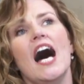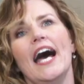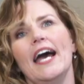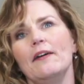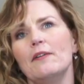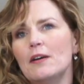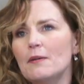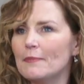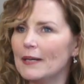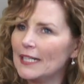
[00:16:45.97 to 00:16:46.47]

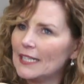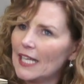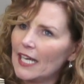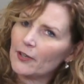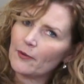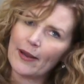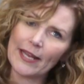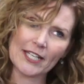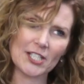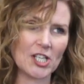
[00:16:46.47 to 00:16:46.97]
I want mine
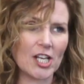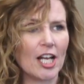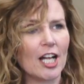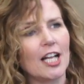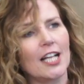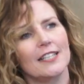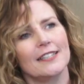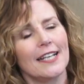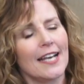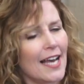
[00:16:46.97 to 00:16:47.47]
like Rachel.
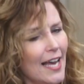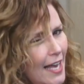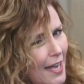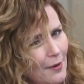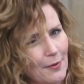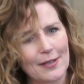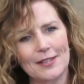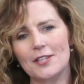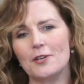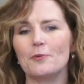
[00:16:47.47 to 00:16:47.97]

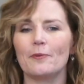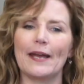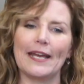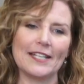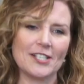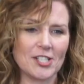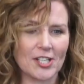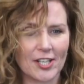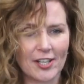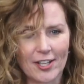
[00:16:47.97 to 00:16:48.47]
I want the
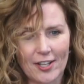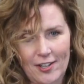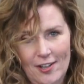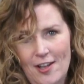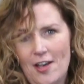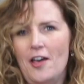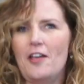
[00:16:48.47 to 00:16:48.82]
Rachel.